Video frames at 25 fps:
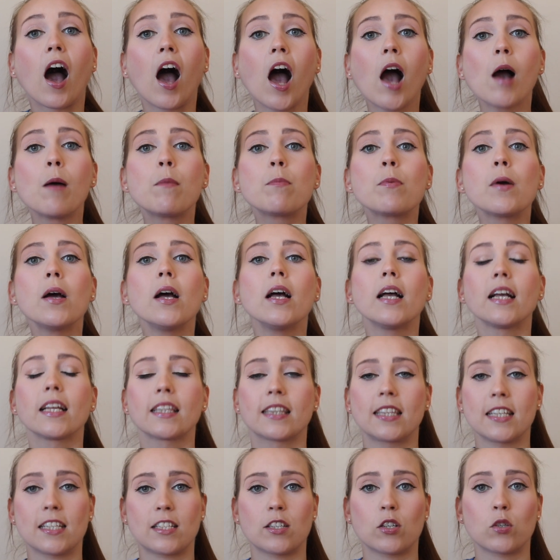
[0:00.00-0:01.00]
up,
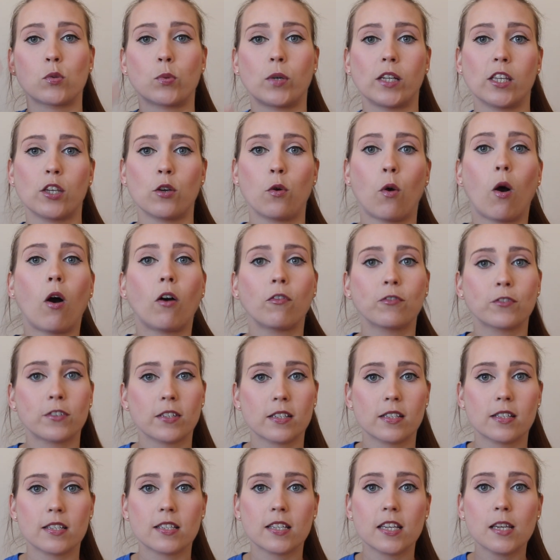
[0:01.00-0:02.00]
this is when you
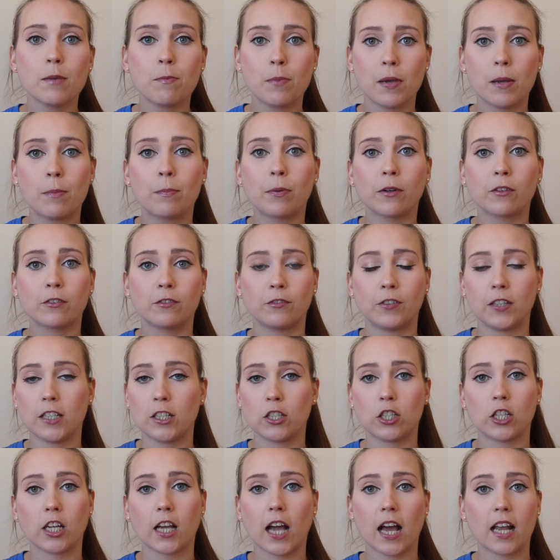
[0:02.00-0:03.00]
often see people
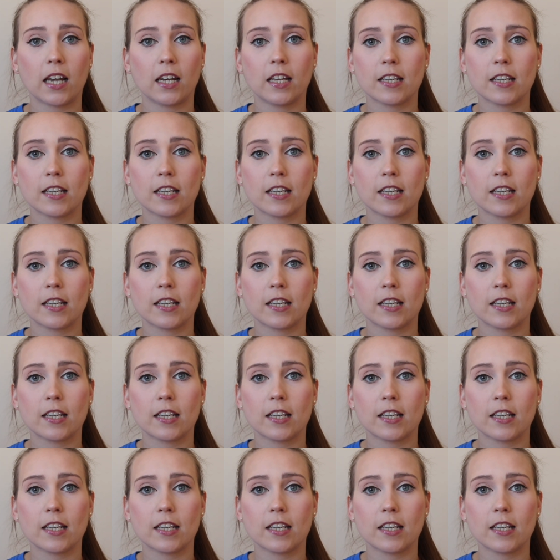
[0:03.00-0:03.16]
finishing our